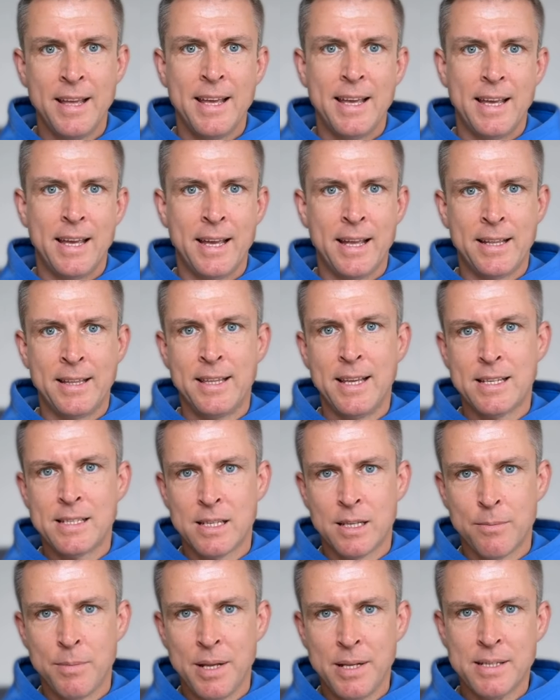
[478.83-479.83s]
it
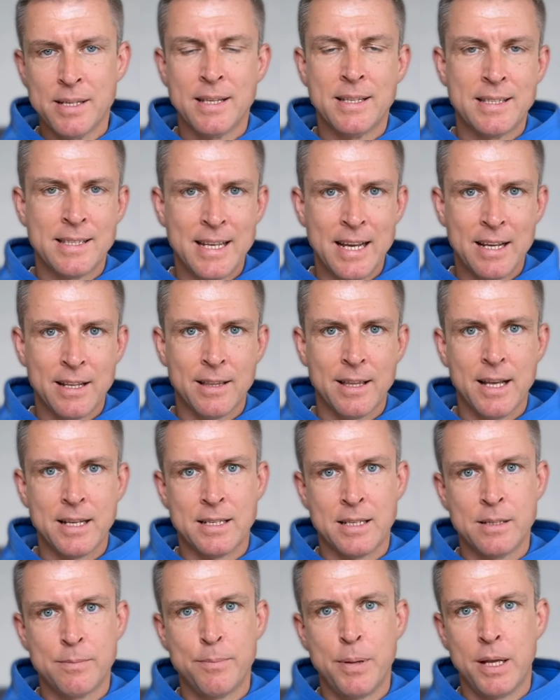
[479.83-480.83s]
doesn't mean that second lens
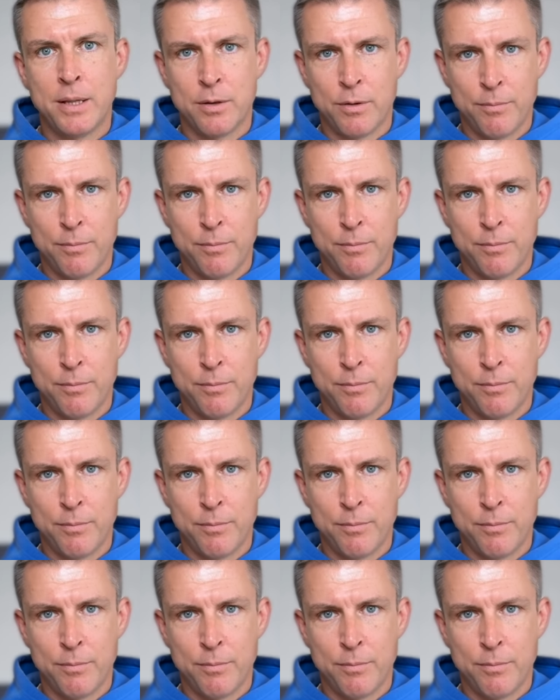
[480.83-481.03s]
is better